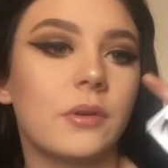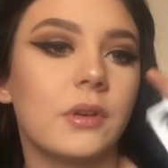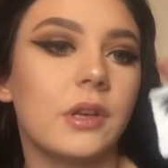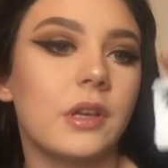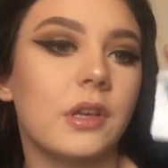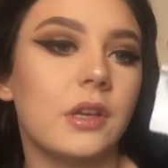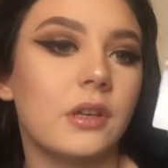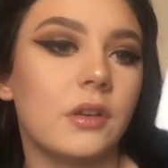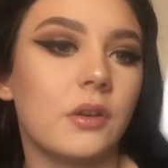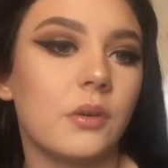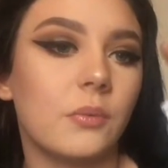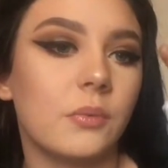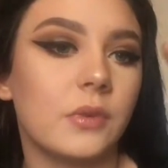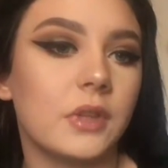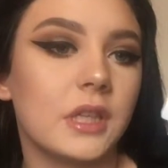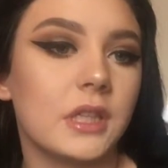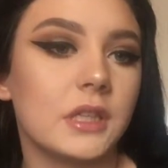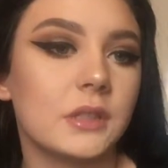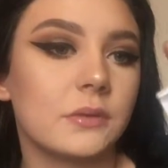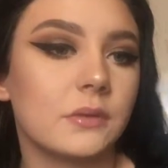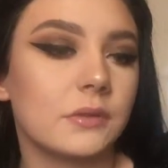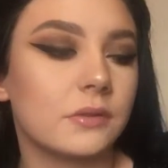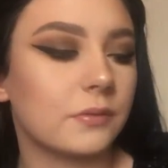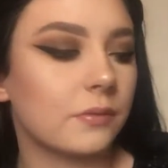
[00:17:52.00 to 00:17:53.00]
in with
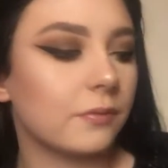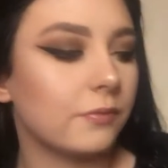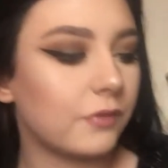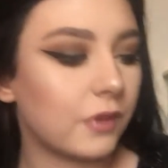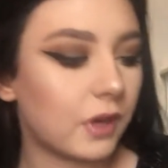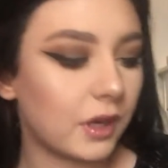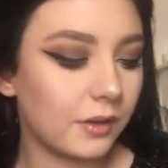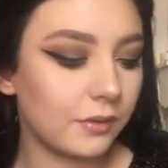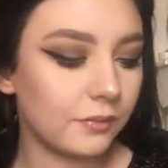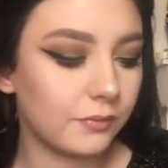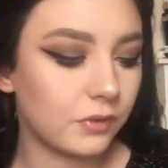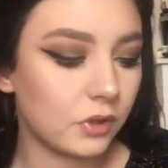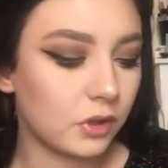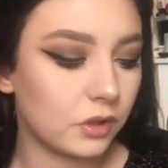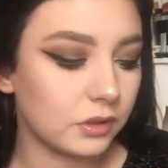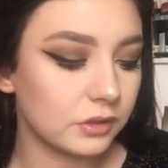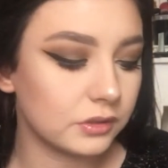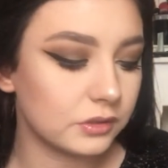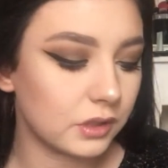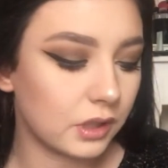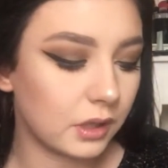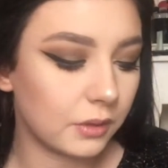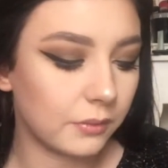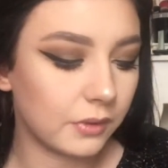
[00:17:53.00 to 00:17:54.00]
these ones from Violet
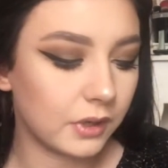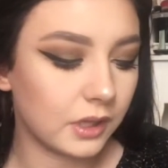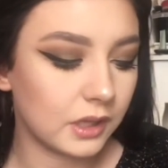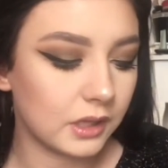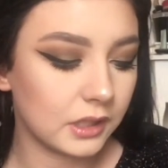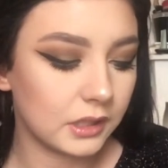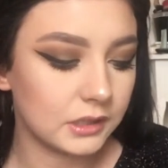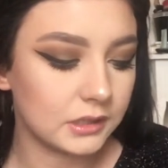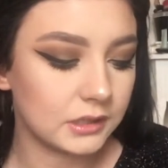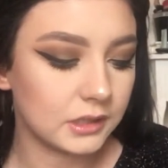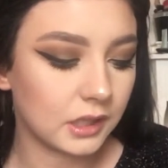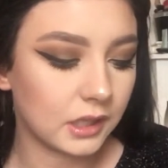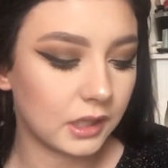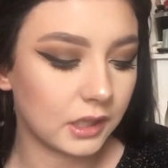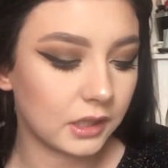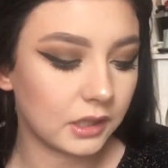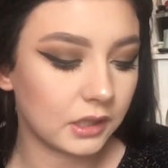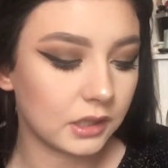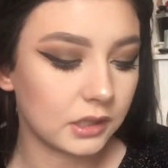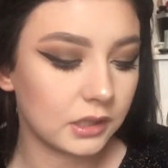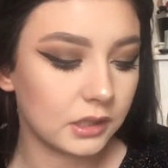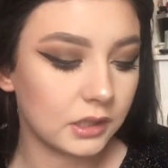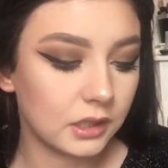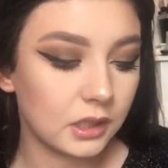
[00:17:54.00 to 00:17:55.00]
Voss. I wear these like
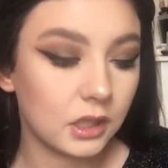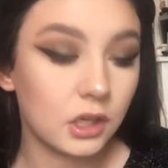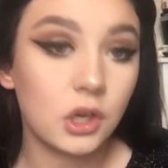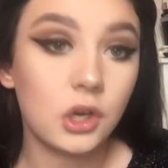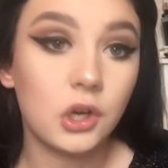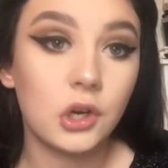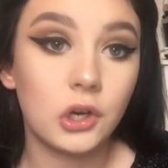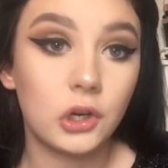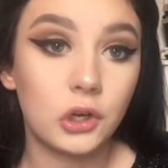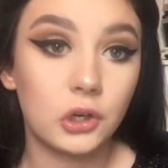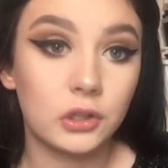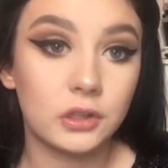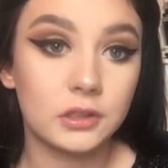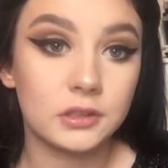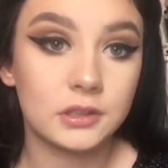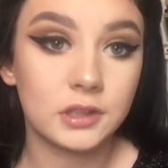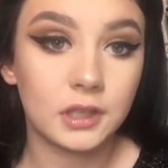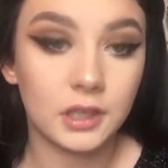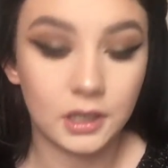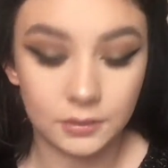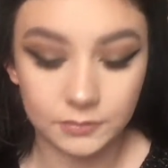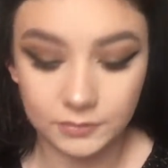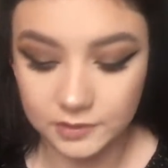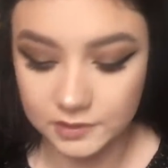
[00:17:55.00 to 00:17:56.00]
all the
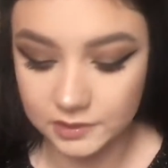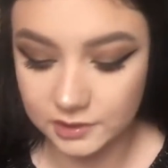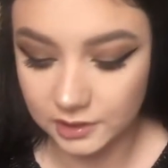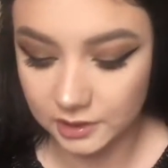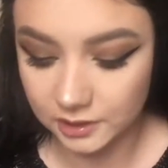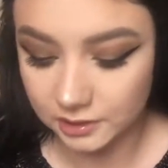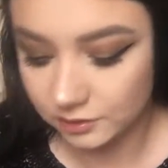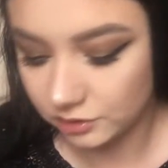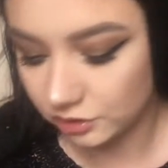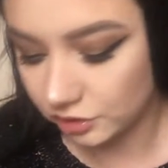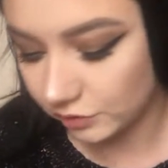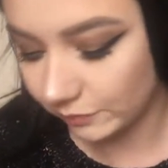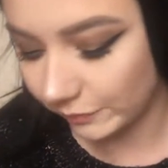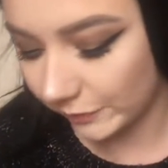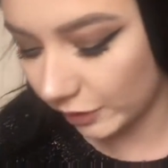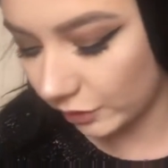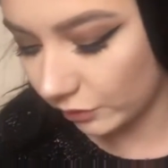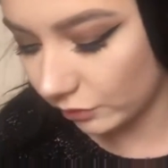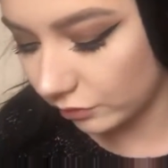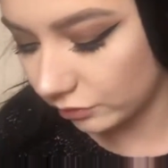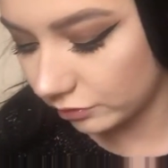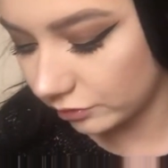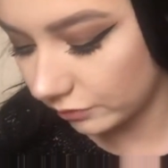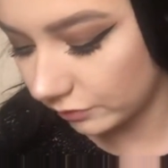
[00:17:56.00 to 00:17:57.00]
time. These are like just my
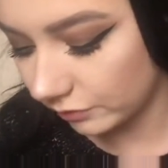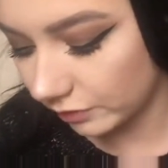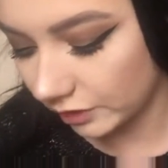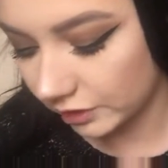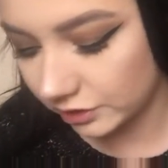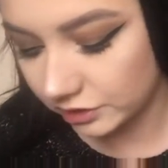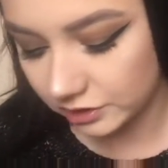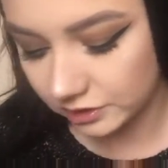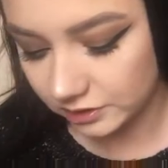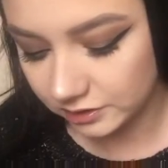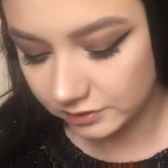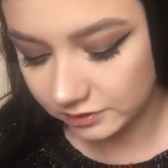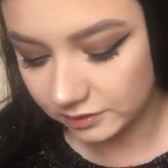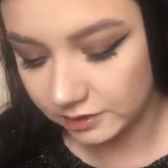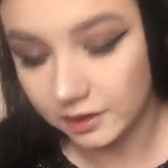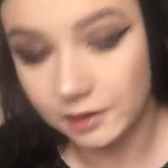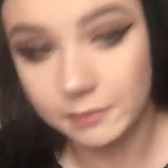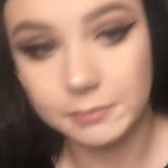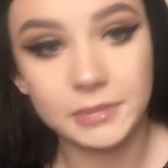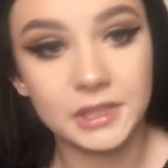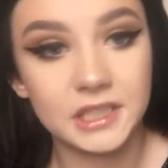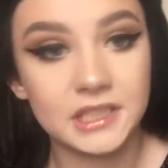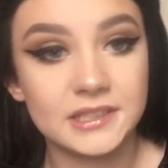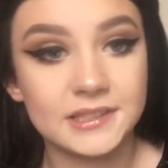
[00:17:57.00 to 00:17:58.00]
go-to lashes, and they
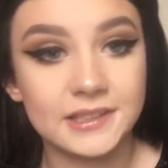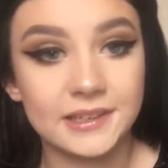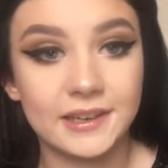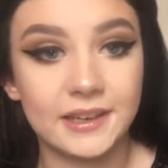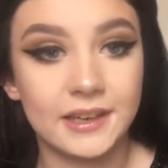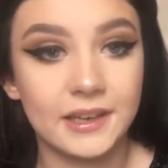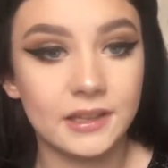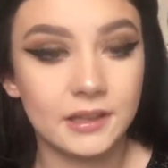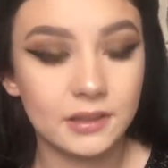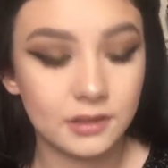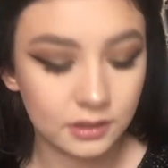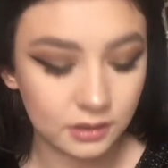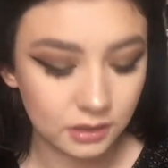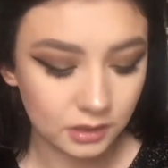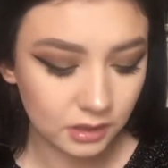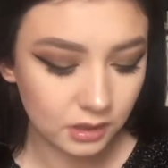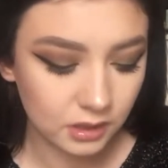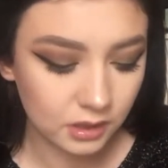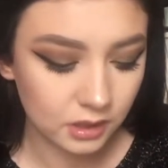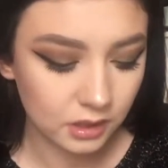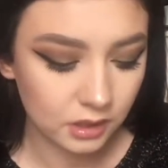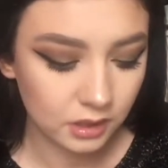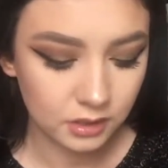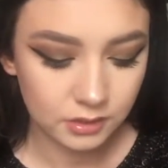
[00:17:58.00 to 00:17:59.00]
are beat to death.
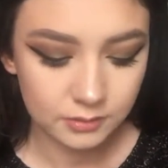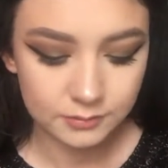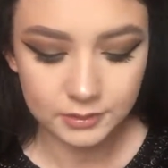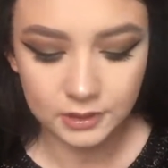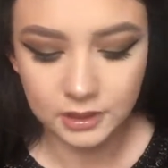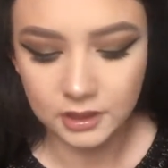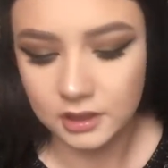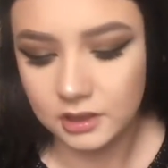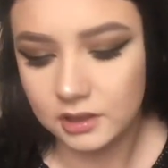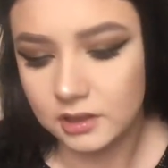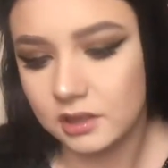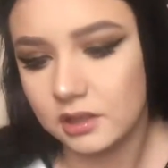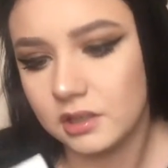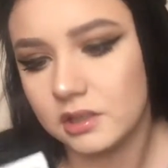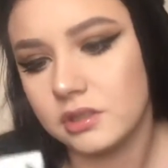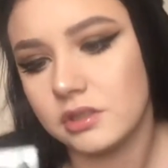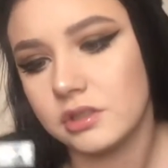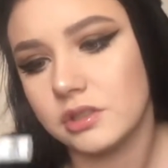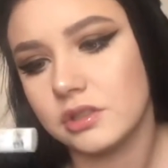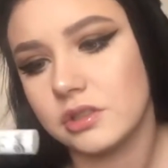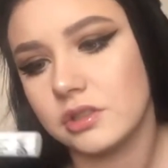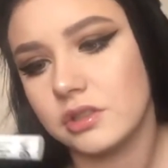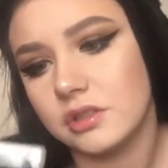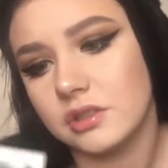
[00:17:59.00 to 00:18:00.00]
But yeah, then I
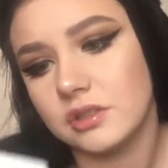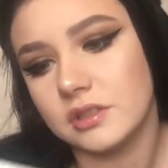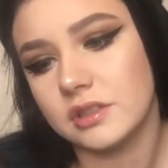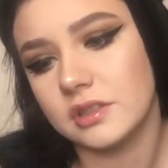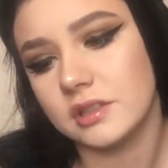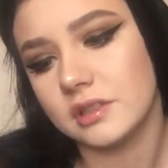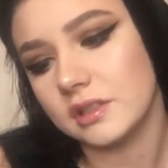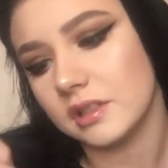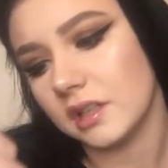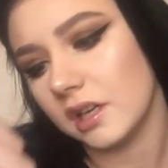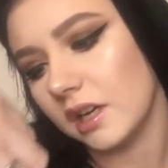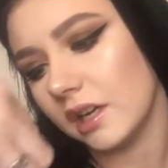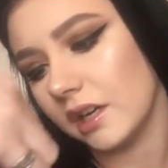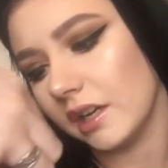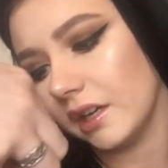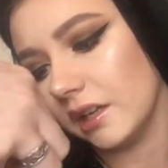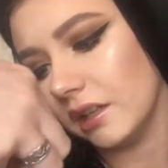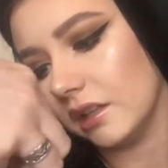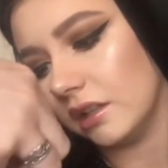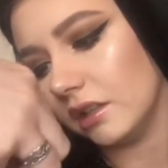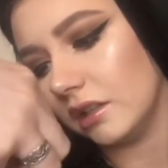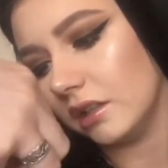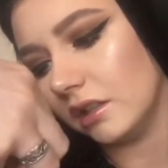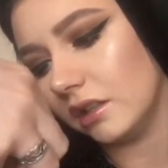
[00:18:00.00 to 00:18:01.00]
just use this
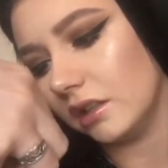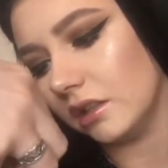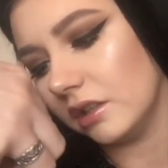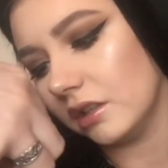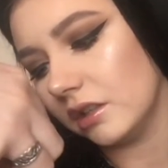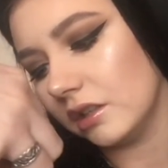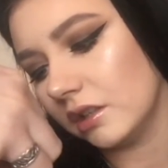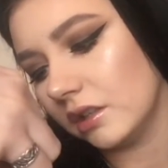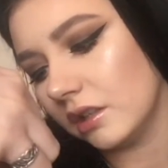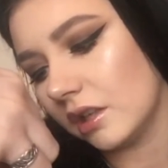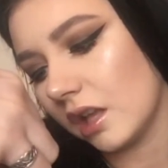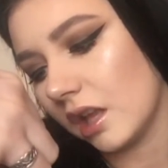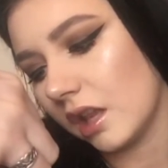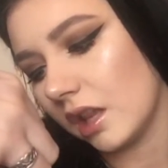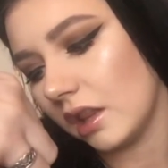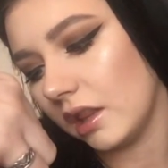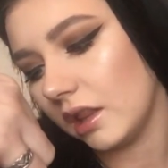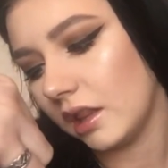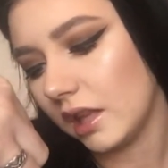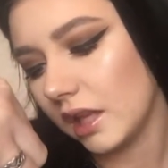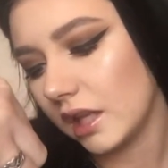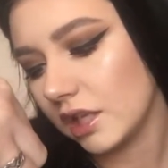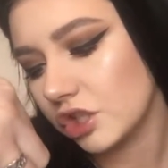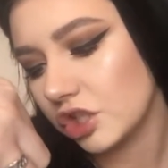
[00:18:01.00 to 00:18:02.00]
Isla
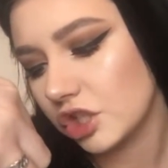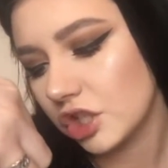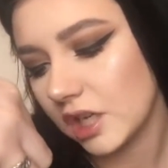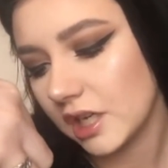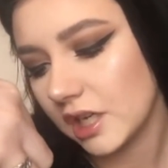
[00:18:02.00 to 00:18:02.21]
Lash